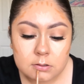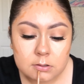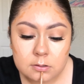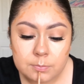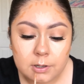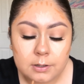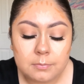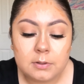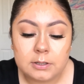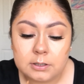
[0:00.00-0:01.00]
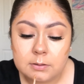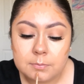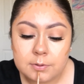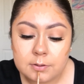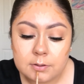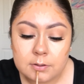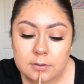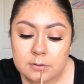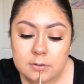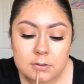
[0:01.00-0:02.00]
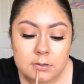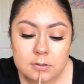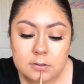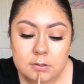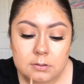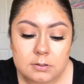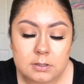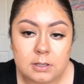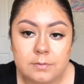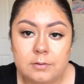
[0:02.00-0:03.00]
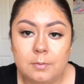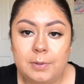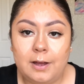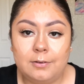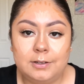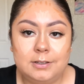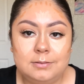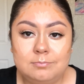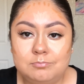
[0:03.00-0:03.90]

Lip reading: your bottom lip to give you a pouty